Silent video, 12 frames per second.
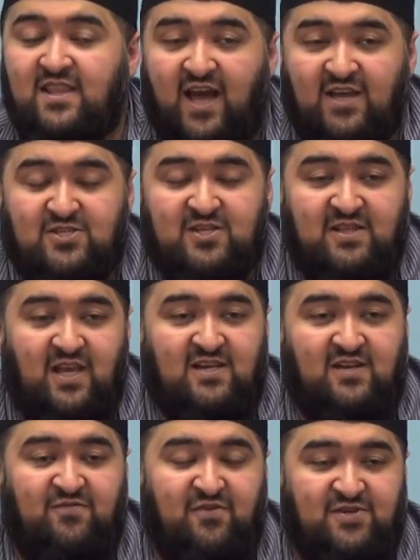an
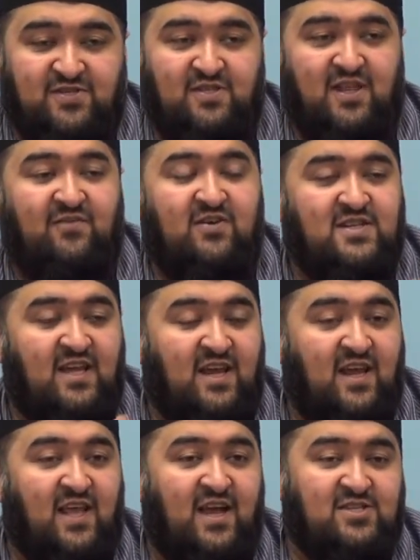isolated verse, never
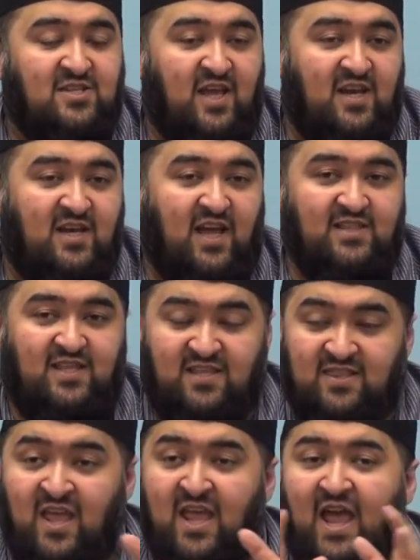take an isolated
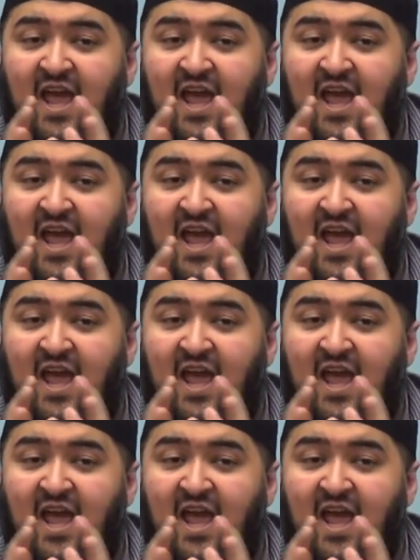hadith